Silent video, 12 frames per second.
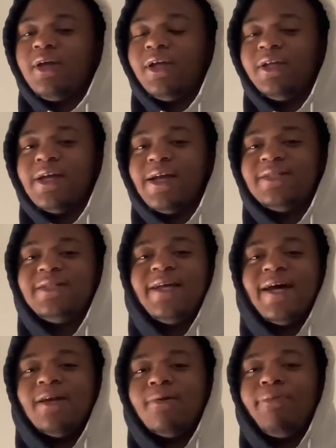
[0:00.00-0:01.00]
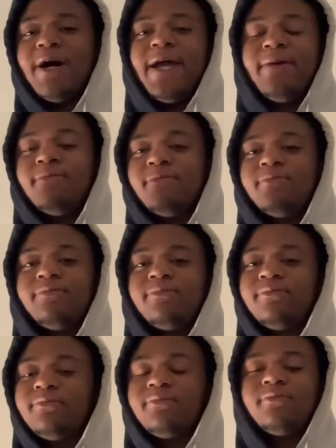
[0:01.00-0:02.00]
And yeah, she had the pipe.
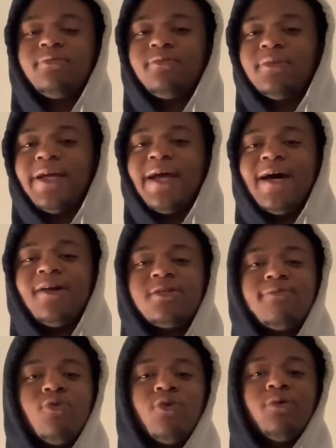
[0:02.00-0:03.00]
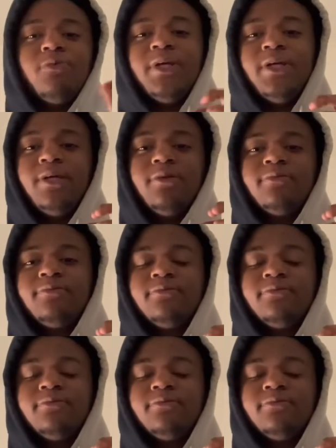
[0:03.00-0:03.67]
They had her smoking weed.